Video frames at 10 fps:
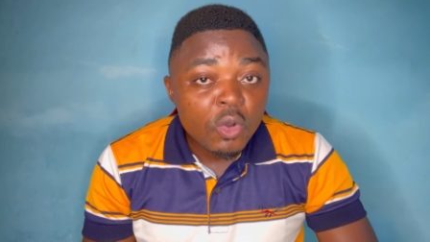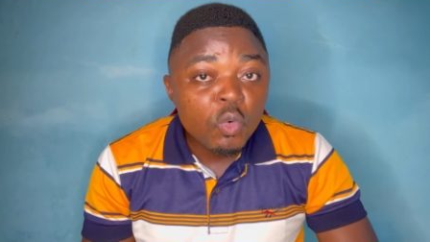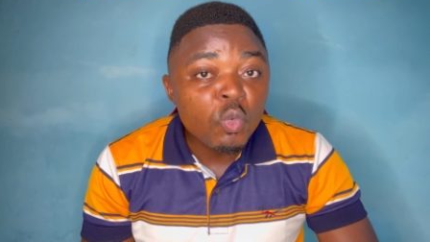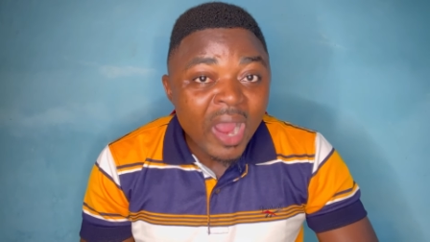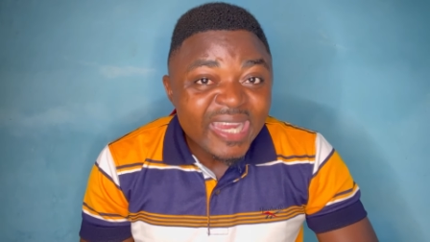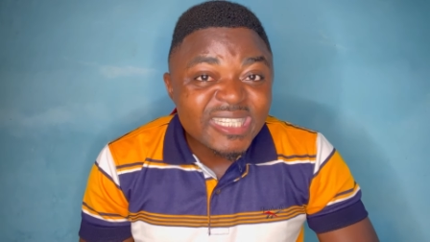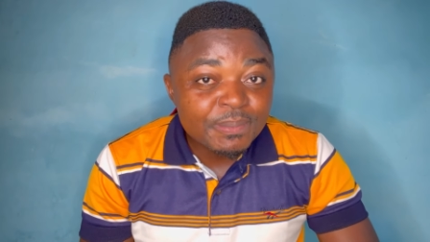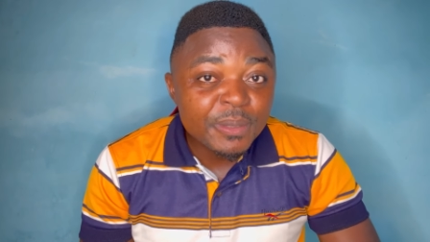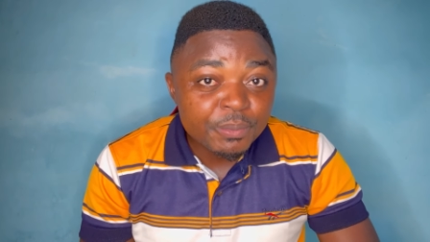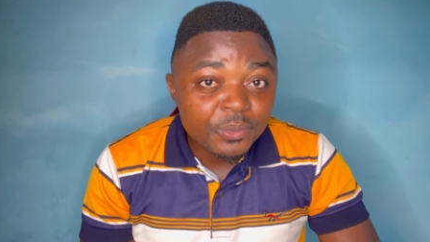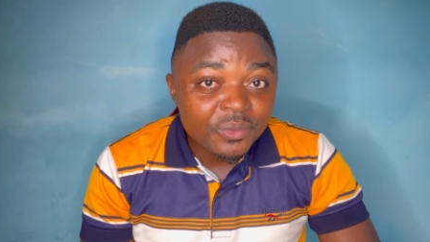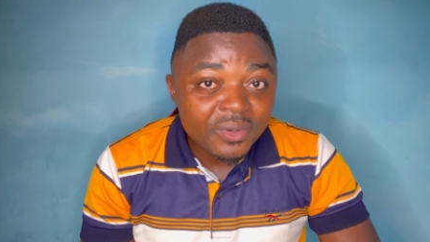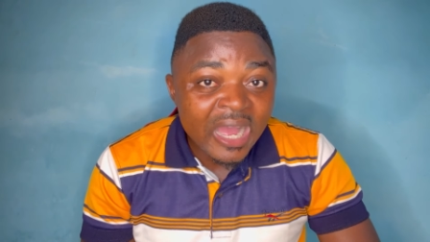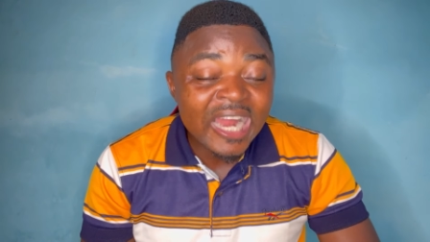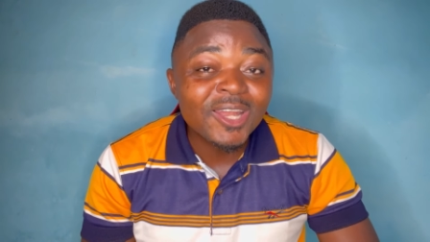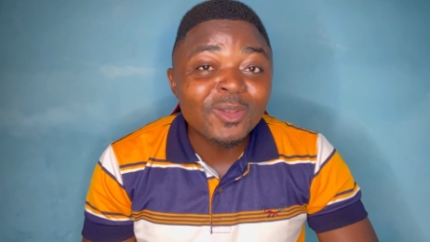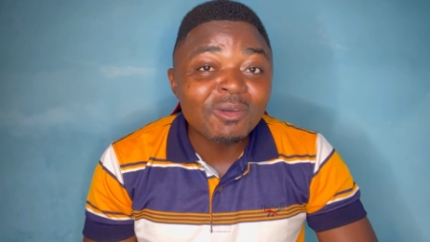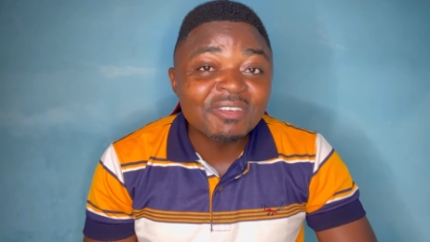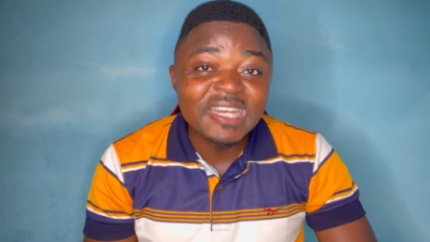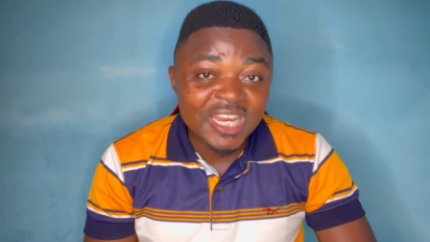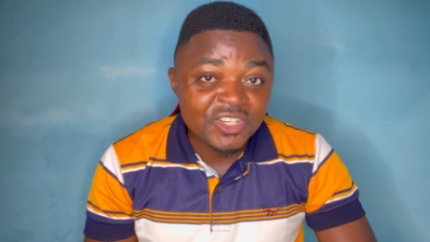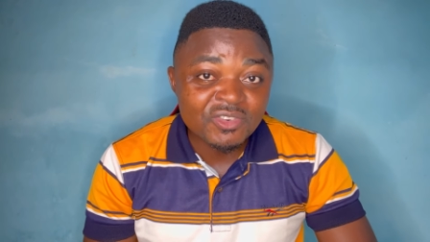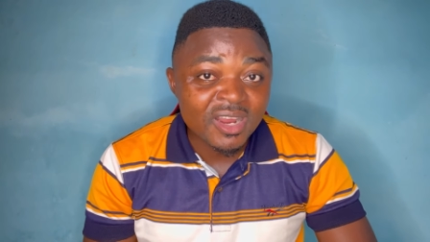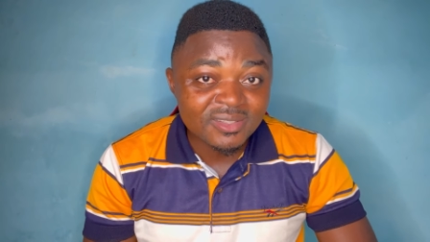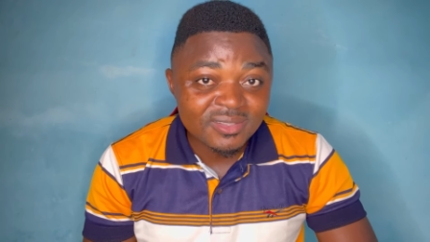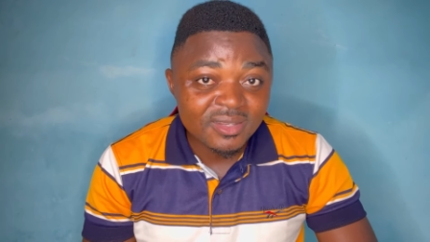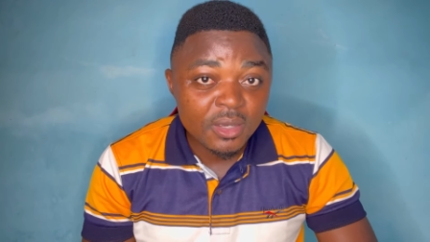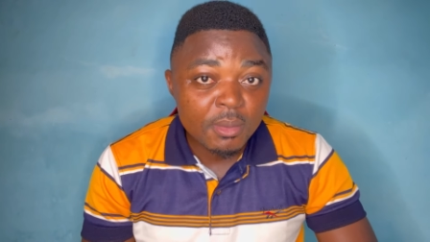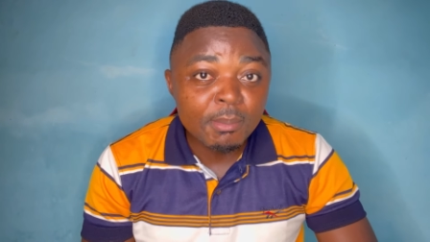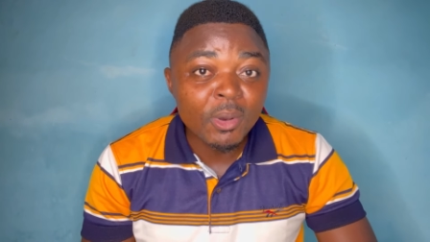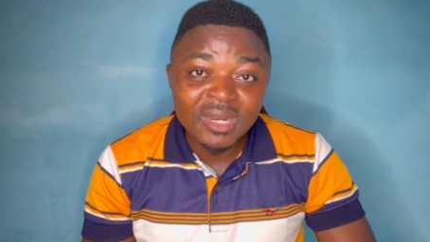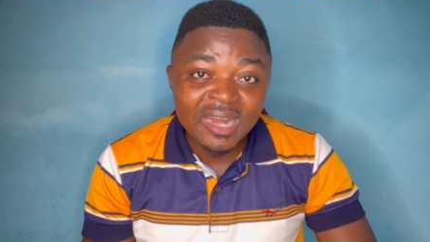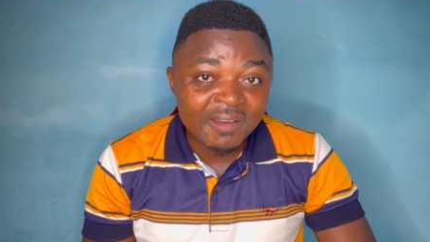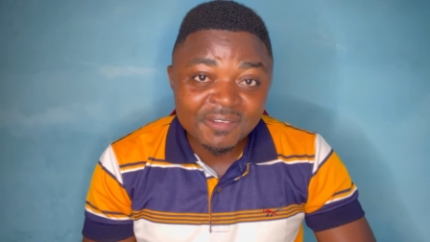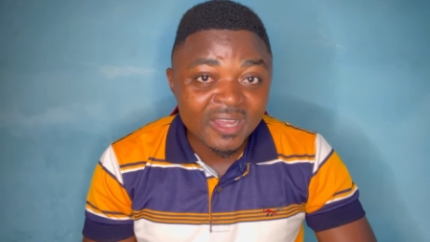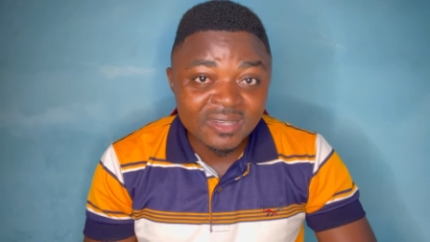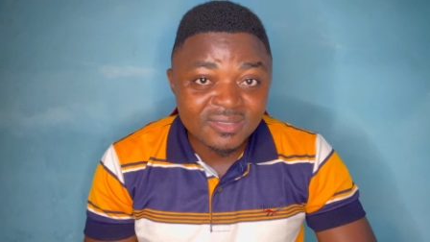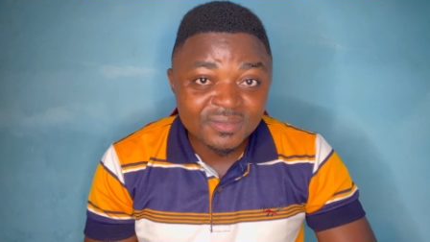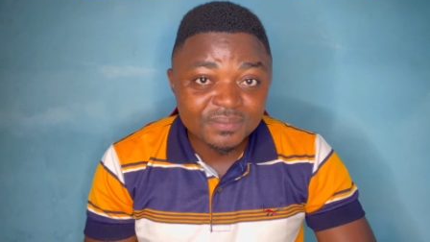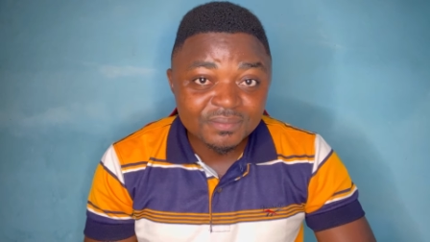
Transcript: white people are loving Nigerians more than Africans.